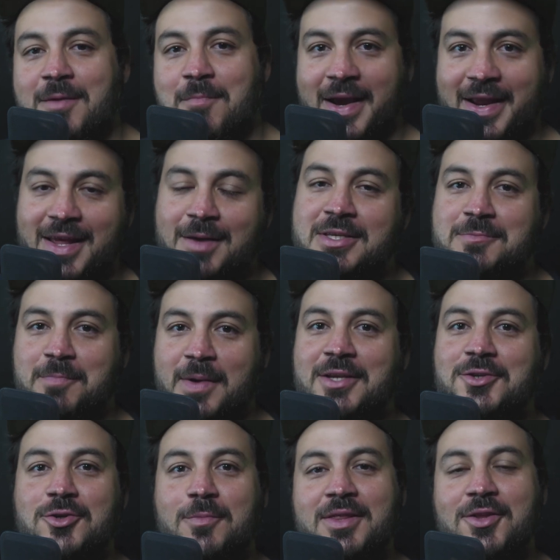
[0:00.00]
My name is
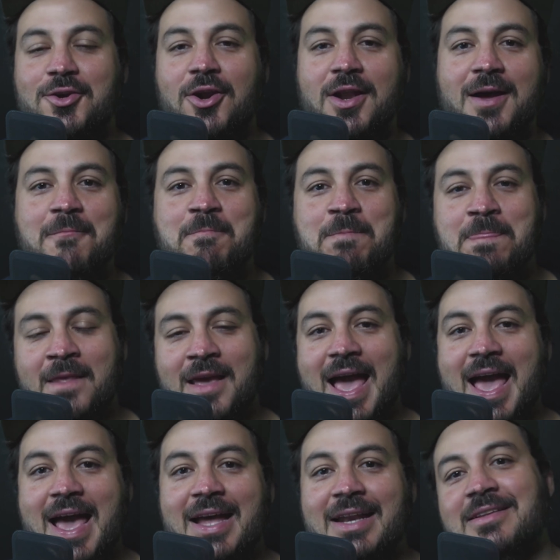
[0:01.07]
Pancho Mendiola,
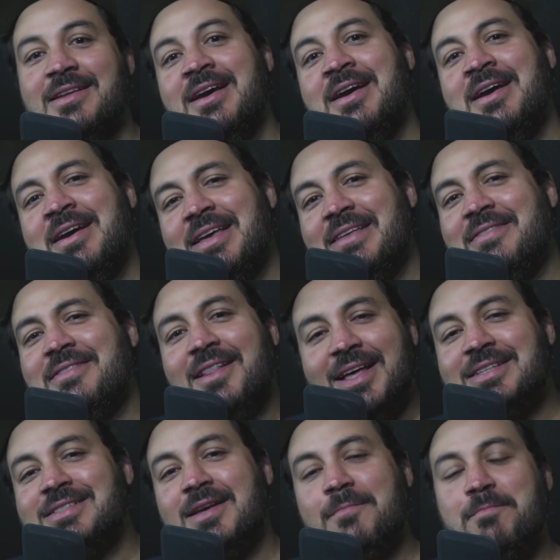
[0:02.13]
and in the
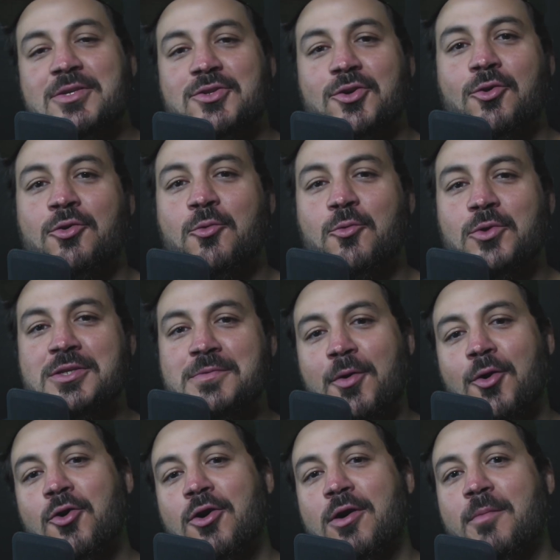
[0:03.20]
last episode we
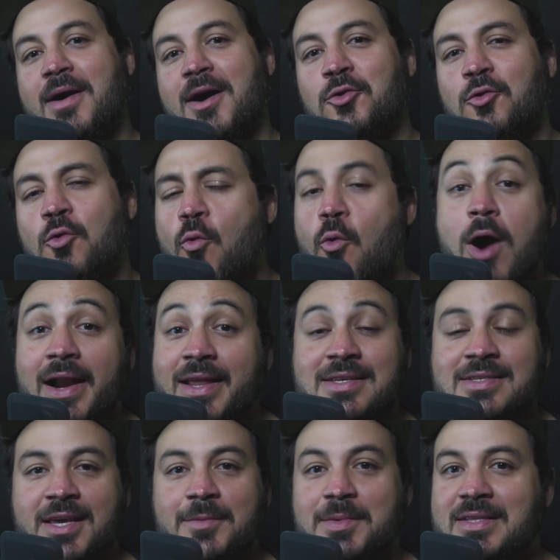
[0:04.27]
spoke about what
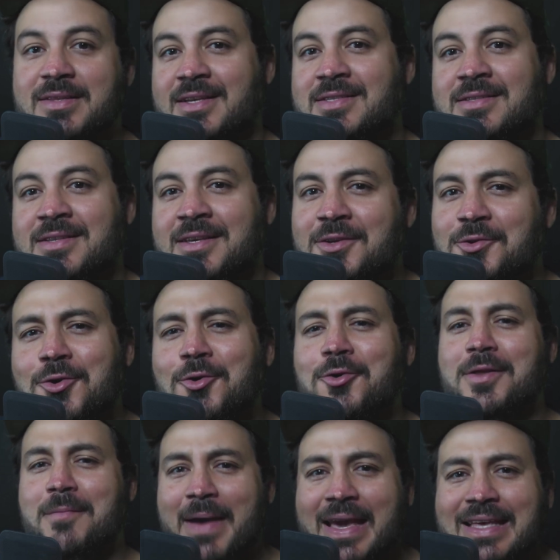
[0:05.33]
is A/B testing,
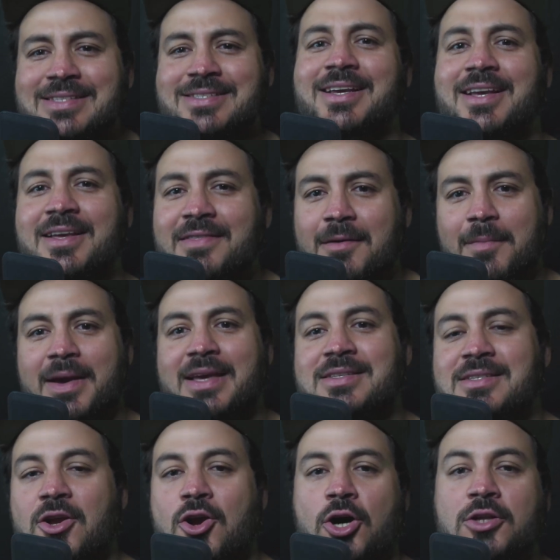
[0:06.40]
the
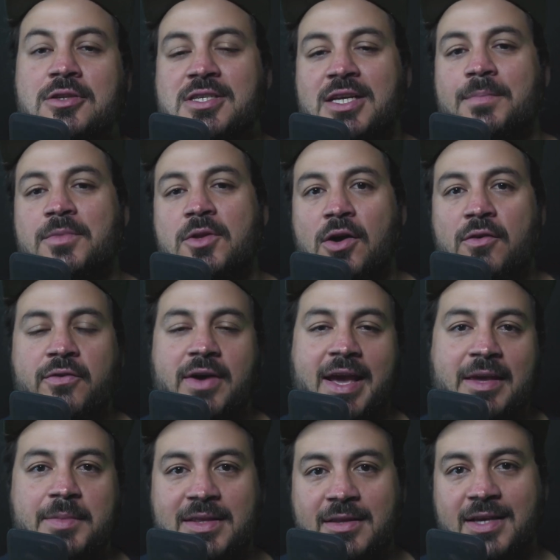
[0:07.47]
basic concept of
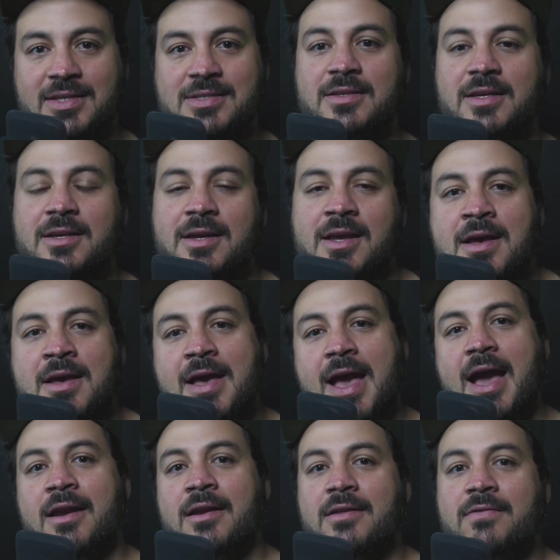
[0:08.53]
A/B testing.
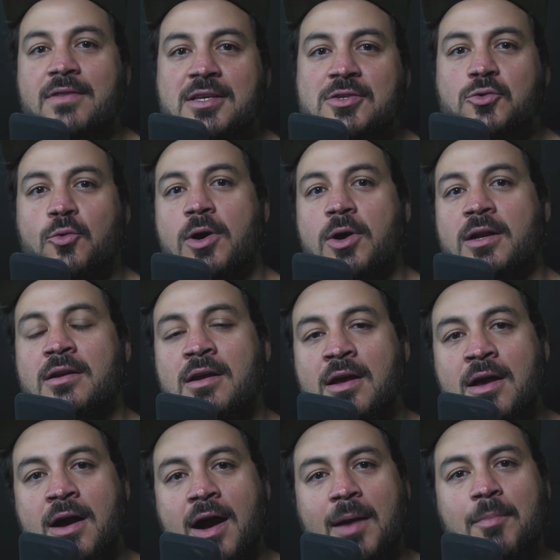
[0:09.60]
And in this one,
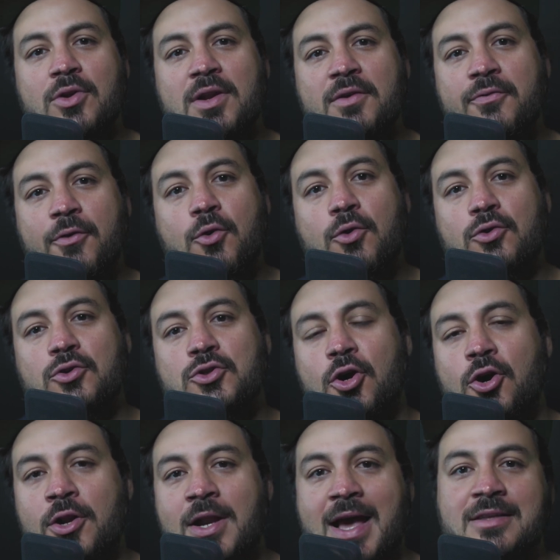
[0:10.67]
I'm going to focus
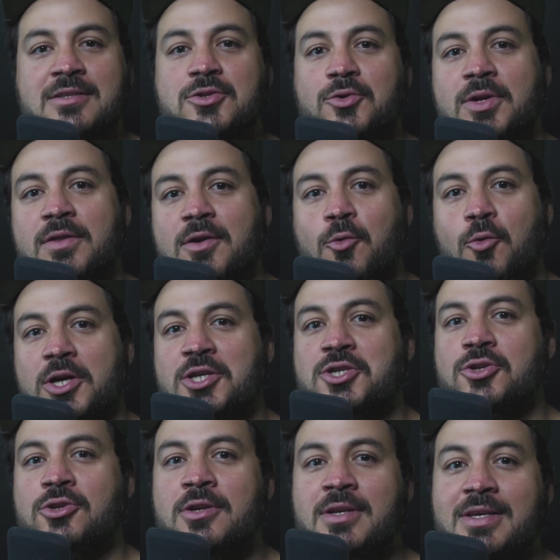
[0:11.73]
on answering the
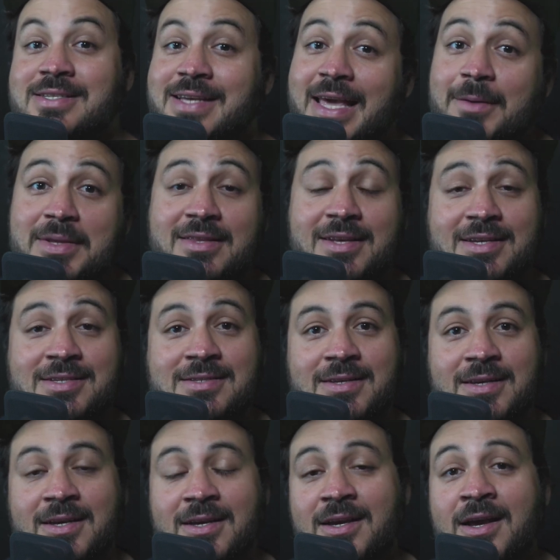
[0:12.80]
question, is A/B
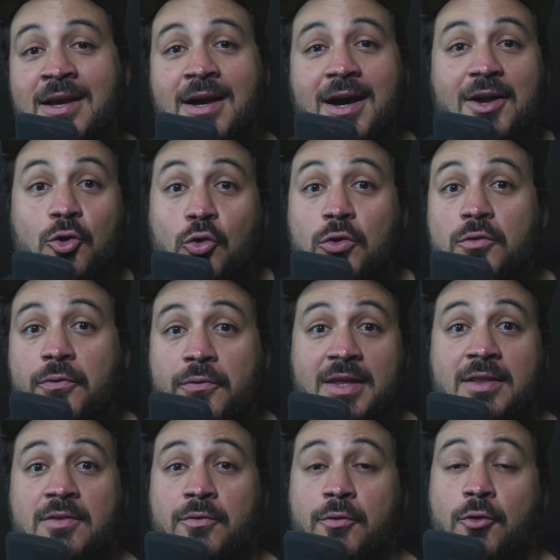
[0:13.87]
testing a good
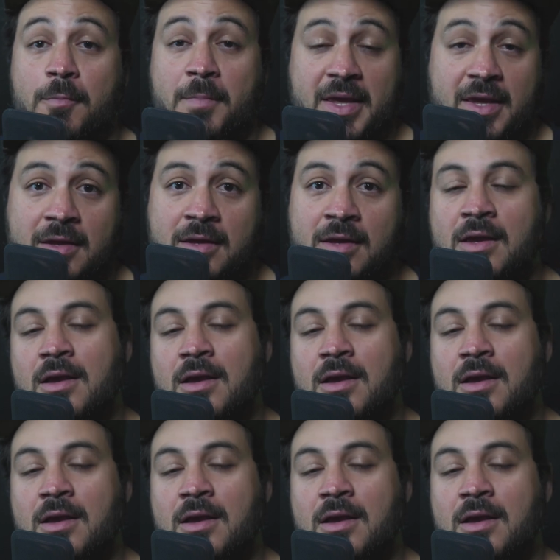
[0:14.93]
fit for me